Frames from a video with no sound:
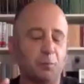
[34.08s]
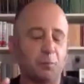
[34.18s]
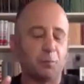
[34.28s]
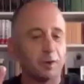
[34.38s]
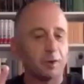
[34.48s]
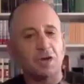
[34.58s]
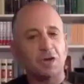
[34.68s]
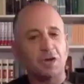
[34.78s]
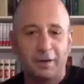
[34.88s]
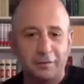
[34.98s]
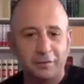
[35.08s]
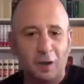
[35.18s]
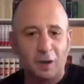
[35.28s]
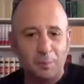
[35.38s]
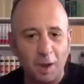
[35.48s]
going to talk about a Scarpa
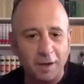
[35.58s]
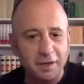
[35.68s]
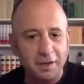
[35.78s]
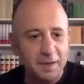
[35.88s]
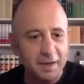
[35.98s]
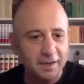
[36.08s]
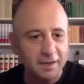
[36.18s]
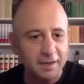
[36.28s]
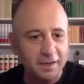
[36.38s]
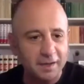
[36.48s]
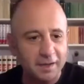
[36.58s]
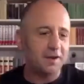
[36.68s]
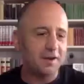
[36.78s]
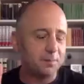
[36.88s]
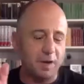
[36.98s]
wine in a minute,
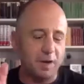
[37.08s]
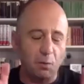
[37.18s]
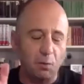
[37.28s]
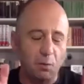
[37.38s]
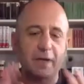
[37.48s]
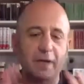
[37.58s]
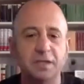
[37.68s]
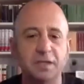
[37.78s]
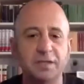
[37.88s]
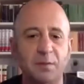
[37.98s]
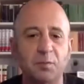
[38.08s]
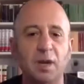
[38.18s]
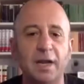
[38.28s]
but I want to get right to Deborah.